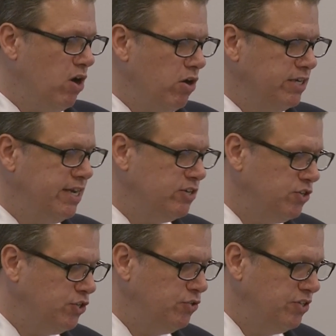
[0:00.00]
architecture
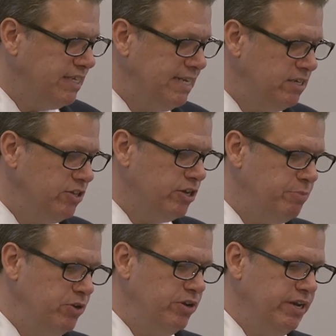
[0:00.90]
students into the
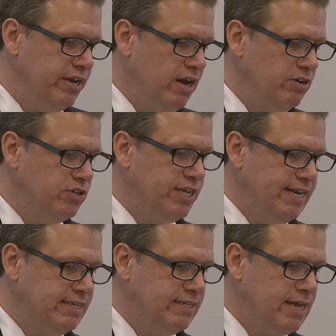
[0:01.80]
community to
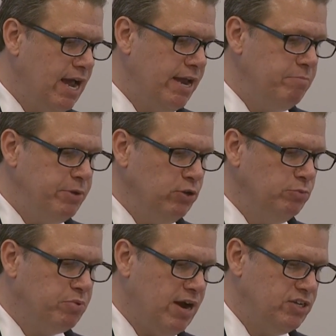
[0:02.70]
undertake design build
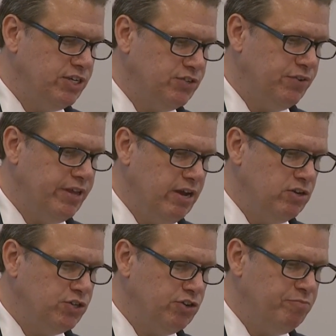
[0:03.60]
projects for the
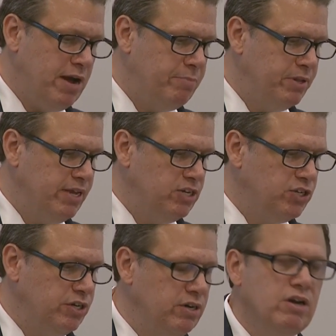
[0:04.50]
underserved
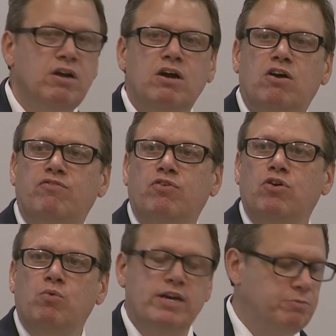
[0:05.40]
population of
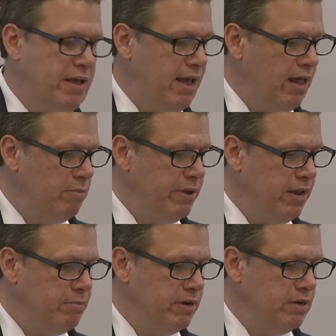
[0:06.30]
rural West
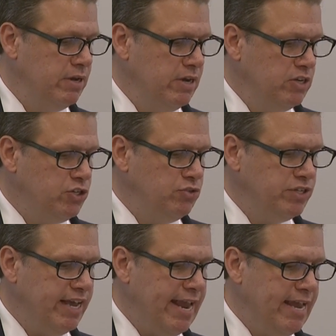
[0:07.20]
Alabama. Students
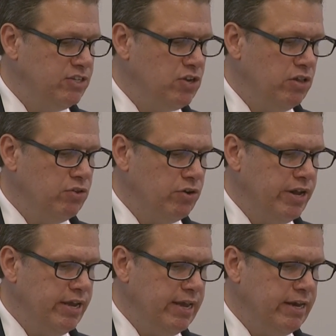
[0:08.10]
get hands-on
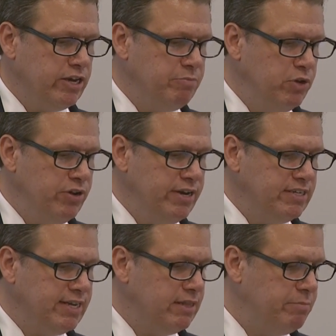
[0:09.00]
learning and communities
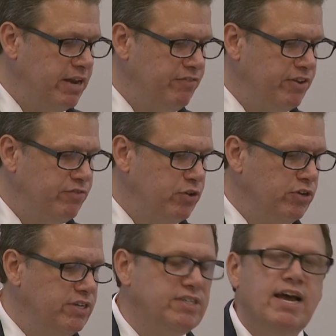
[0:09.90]
get the benefit of good
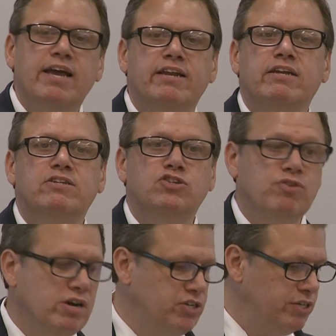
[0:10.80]
design and
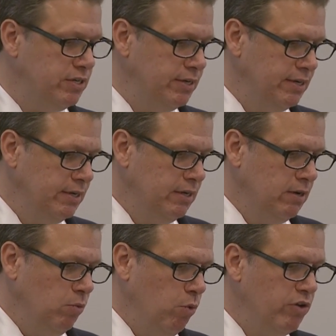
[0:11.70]
construction.
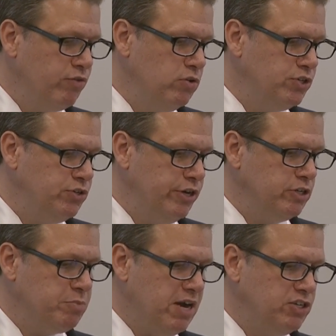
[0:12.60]
One of Rural Studio's
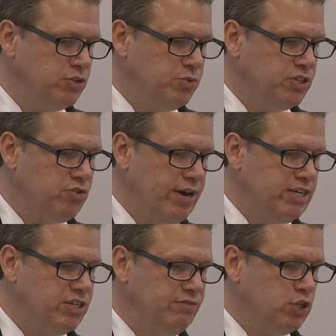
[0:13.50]
projects was the
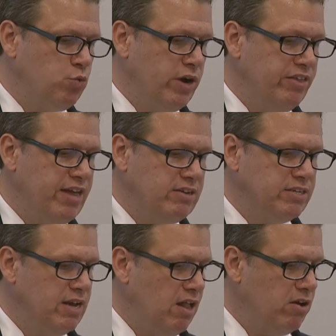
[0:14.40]
creation of a
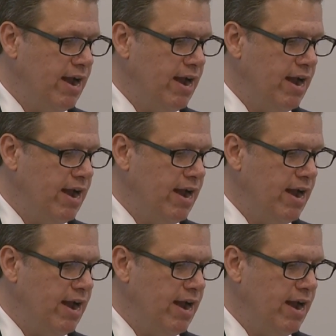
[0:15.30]
$20,000